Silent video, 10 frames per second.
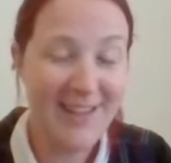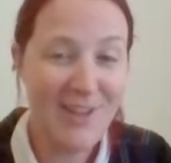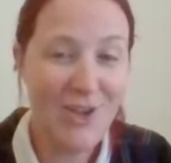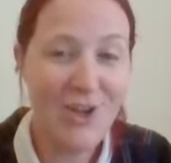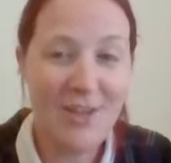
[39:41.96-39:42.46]

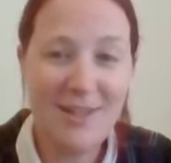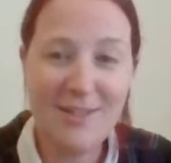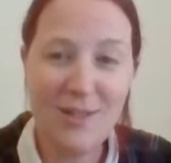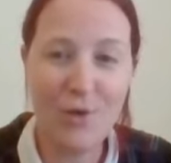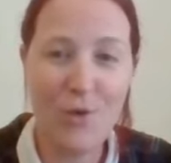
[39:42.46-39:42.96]
you need
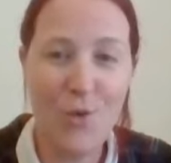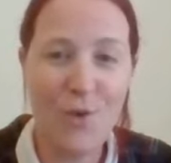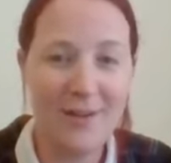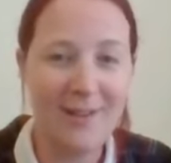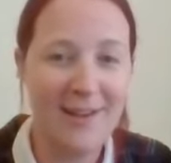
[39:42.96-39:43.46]
to go
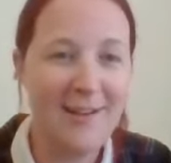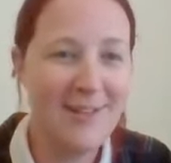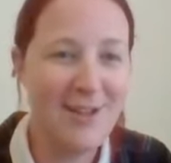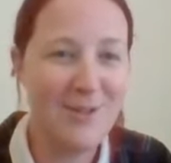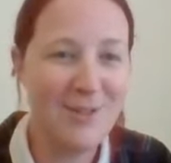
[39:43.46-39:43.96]
and learn
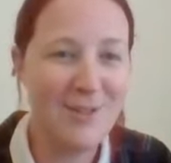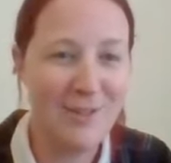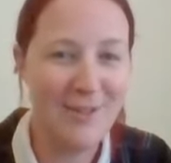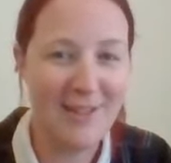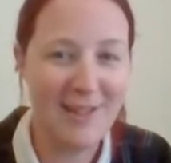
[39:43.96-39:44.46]
how to
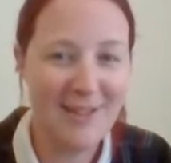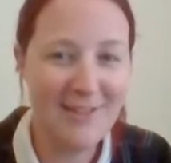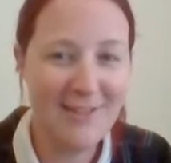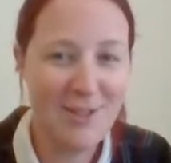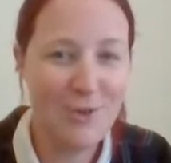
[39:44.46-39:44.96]
do
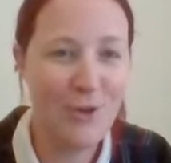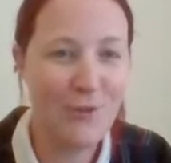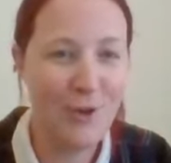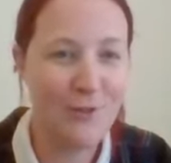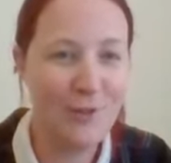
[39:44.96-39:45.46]
that, so
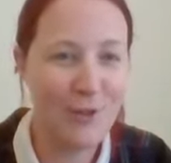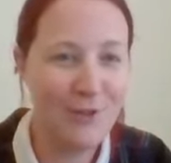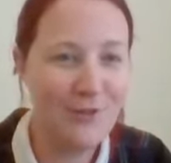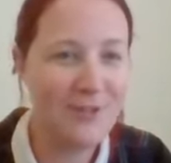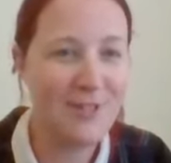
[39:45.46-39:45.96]
you've got the
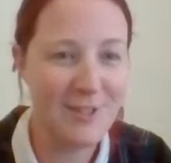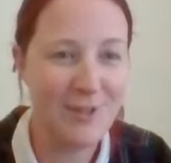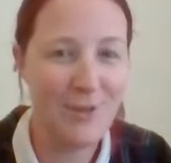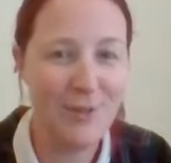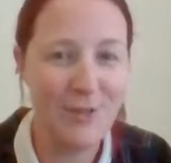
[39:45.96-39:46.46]
confidence to
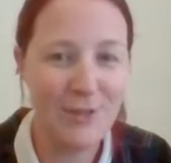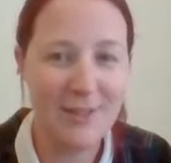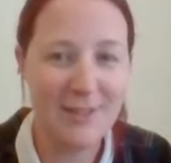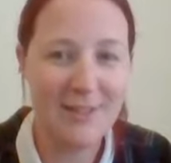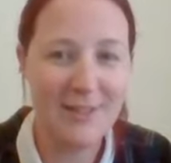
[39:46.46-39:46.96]
go and do
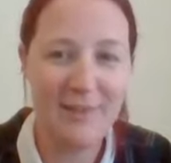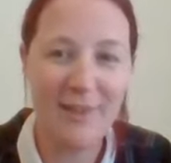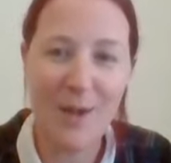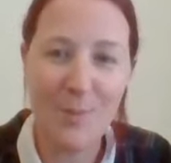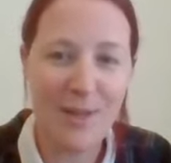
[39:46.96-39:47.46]
it. And
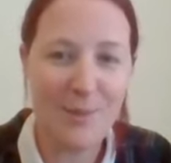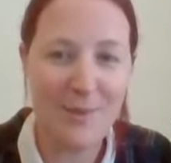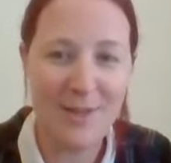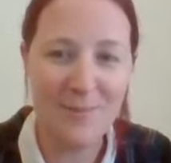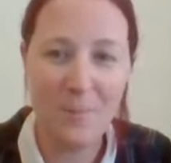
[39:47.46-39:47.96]
that might
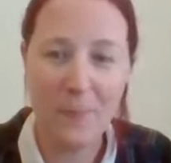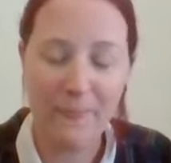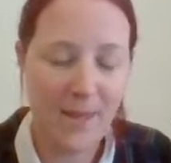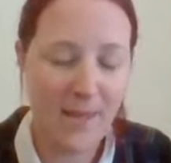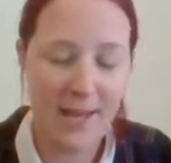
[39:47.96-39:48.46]
mean
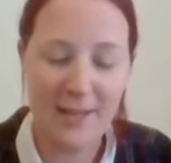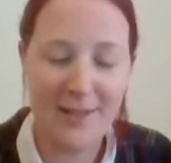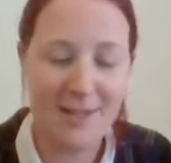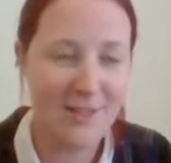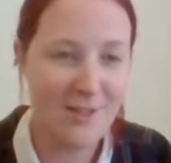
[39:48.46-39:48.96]
you get
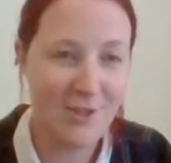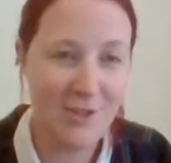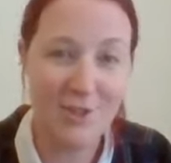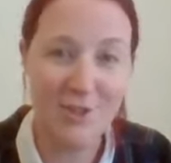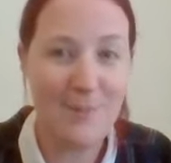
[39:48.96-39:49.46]
lessons, you
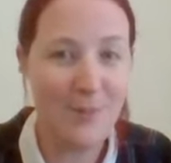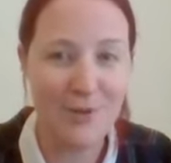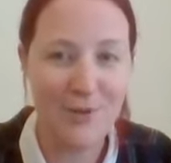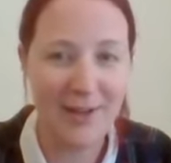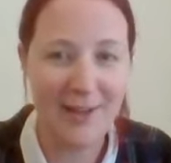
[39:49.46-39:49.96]
just keep
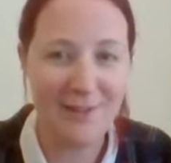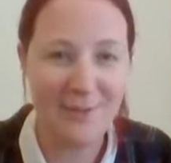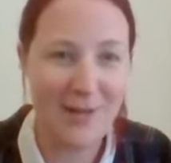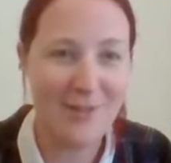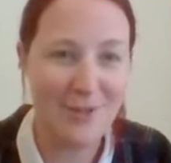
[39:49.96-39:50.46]
on trying
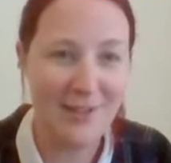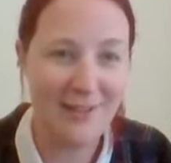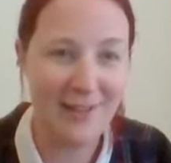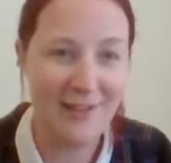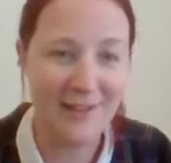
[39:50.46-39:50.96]
away until you
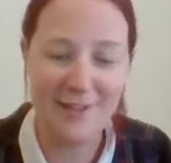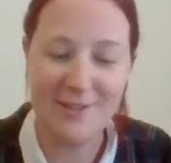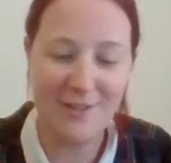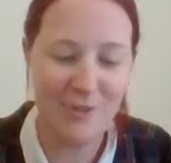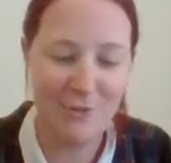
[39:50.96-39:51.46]
learn it.
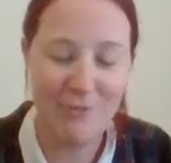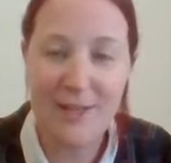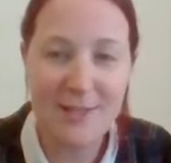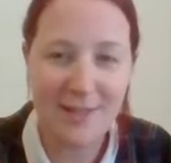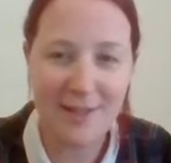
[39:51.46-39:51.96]
You
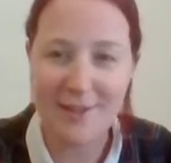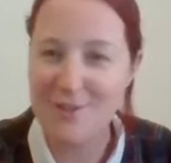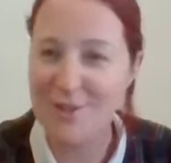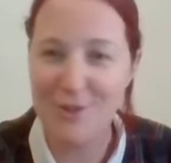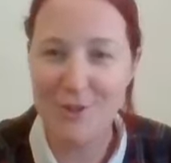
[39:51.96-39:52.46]

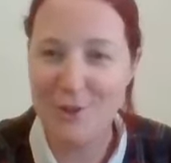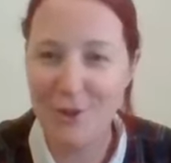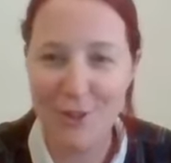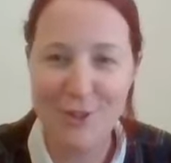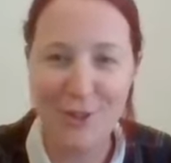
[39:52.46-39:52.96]
research, you do
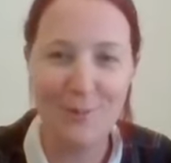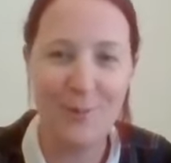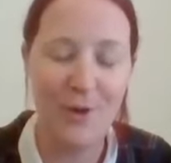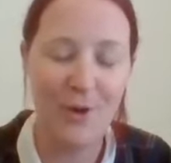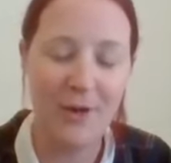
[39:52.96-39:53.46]
YouTube,
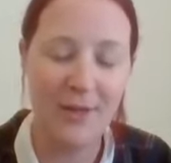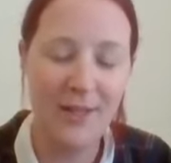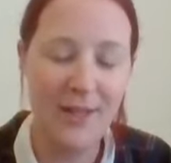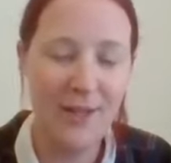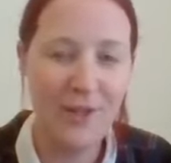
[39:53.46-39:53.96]
or
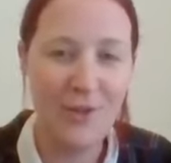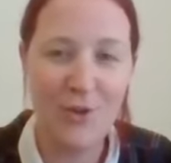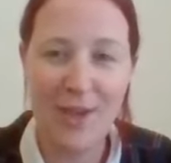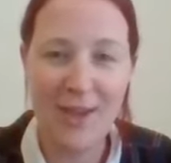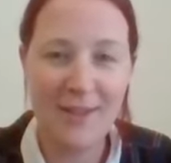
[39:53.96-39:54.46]

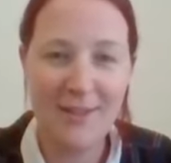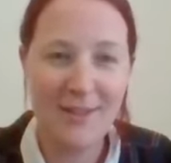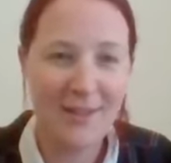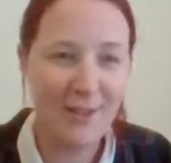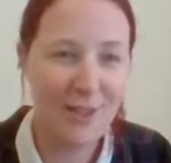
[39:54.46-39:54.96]
you get
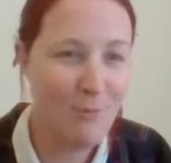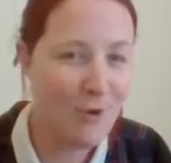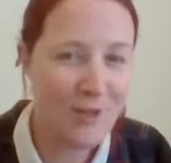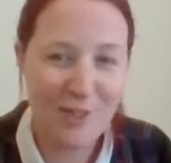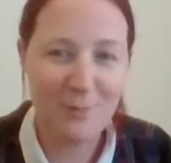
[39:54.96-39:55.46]
a
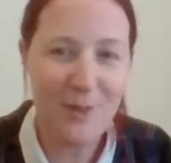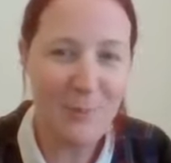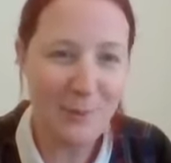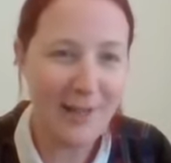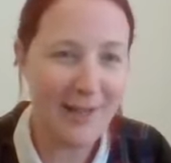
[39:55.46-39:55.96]
community of
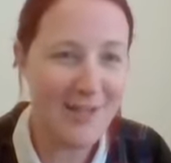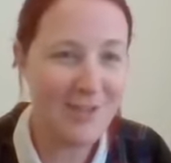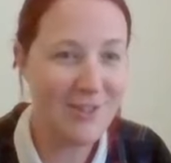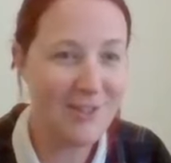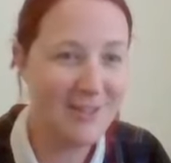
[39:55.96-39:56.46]
people behind
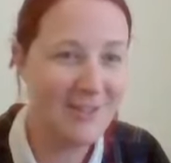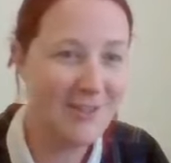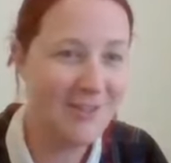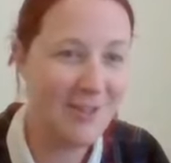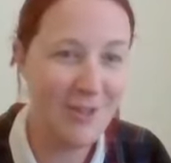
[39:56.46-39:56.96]
you that you
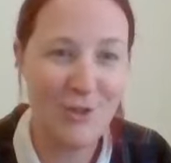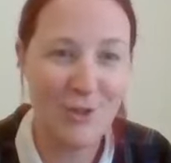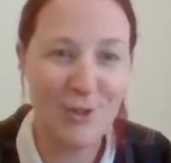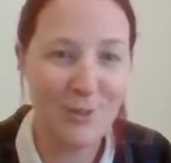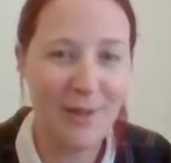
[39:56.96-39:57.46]
can
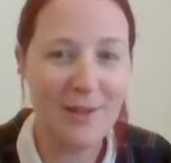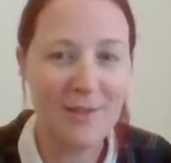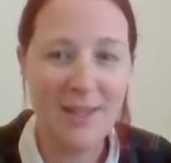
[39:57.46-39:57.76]
do it with.